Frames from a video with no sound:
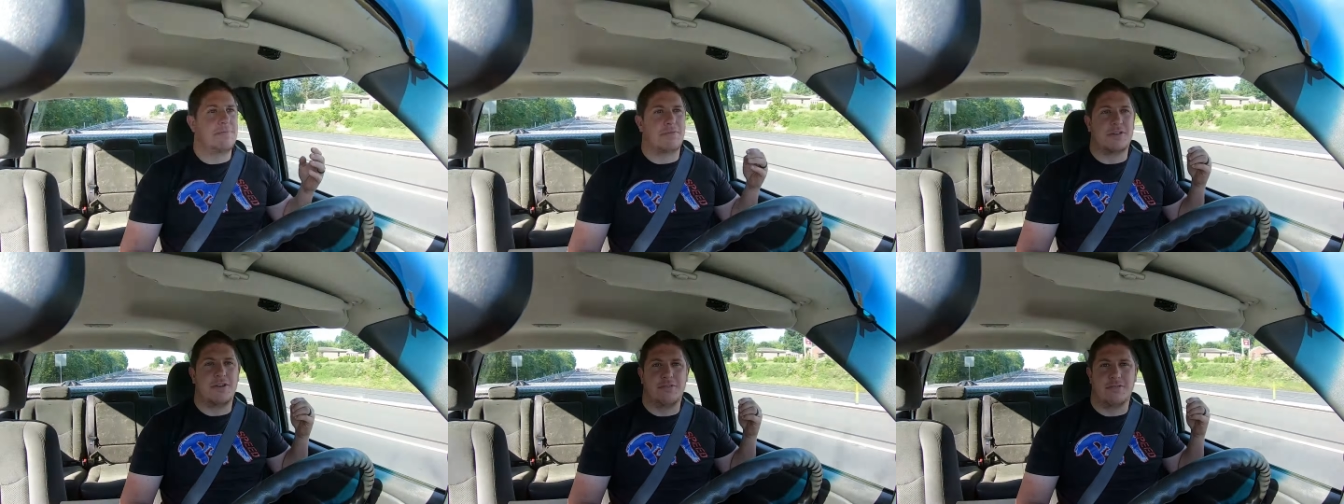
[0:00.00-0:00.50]
people
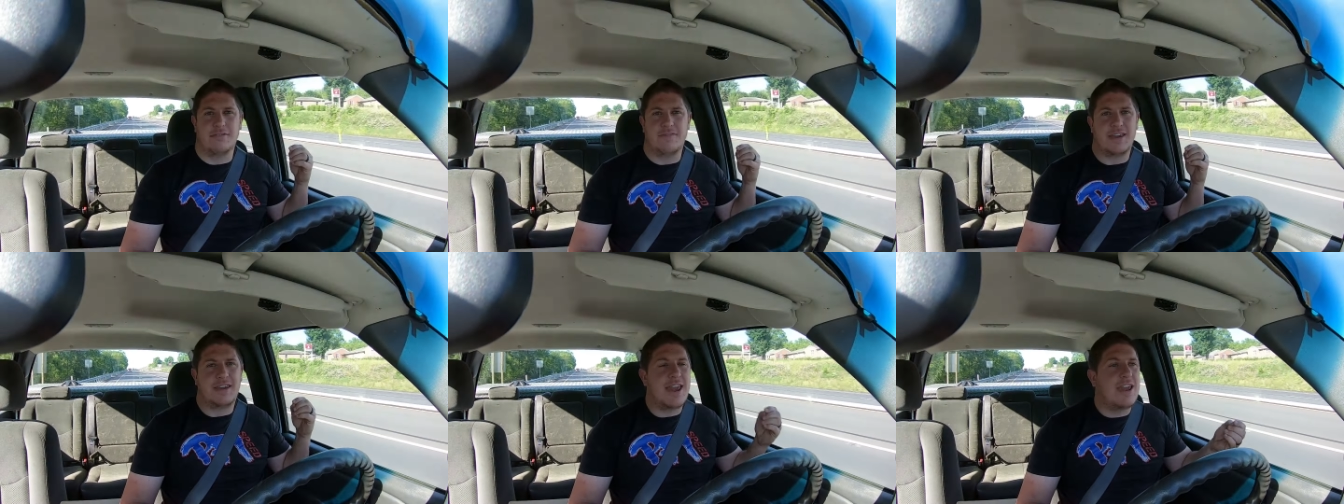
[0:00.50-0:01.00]
are going on
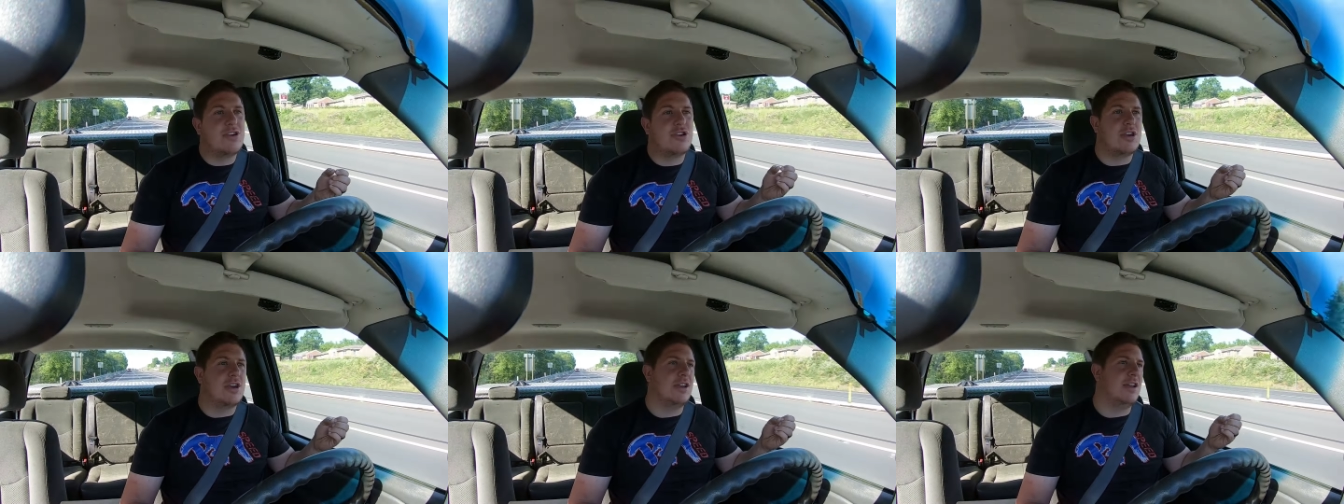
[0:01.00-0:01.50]

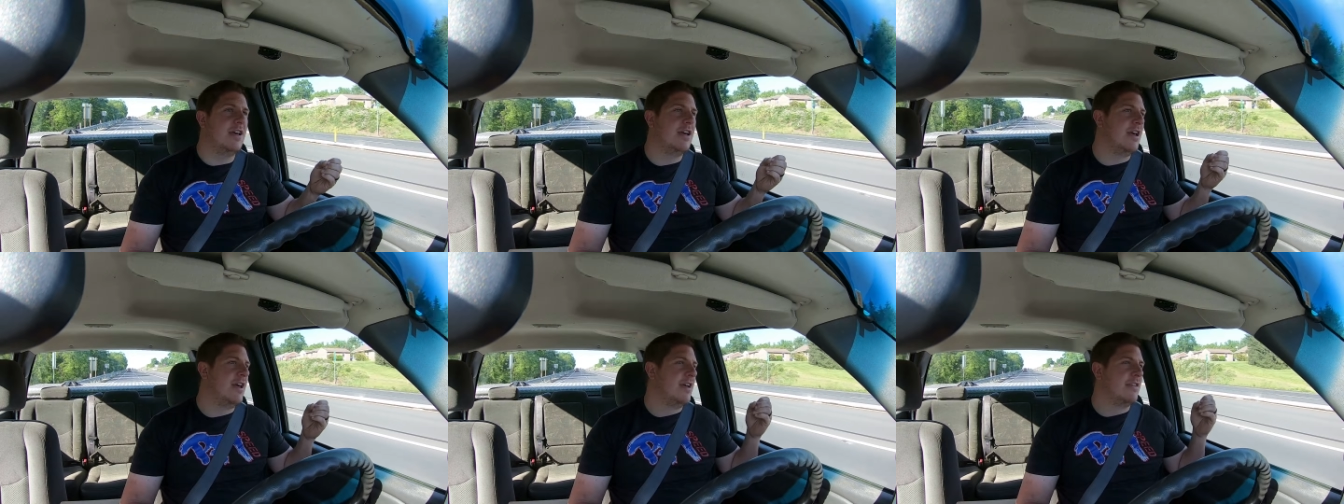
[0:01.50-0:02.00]

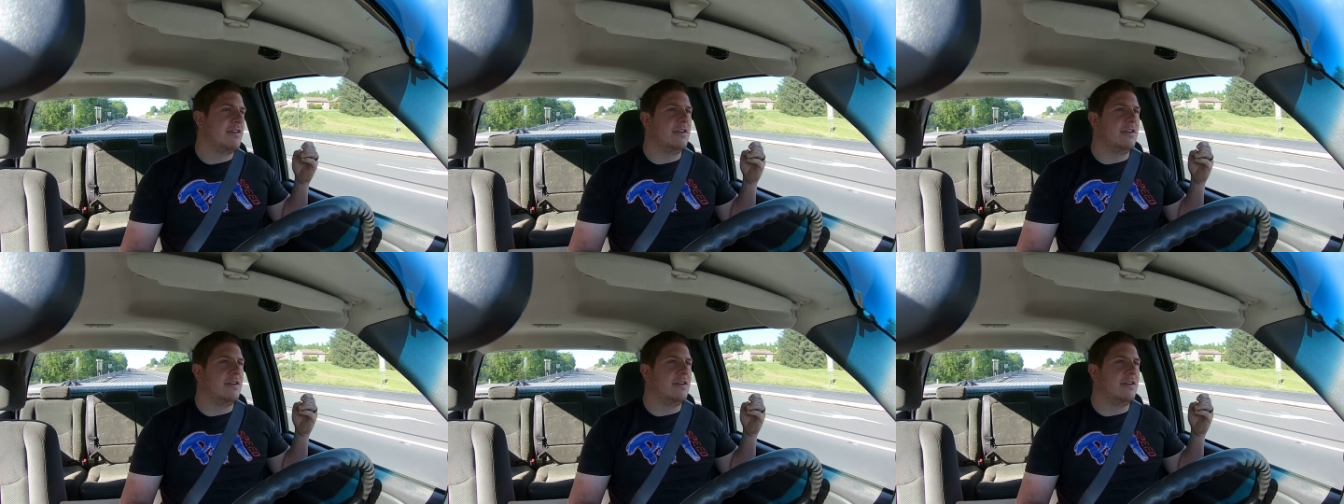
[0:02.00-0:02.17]
vacation,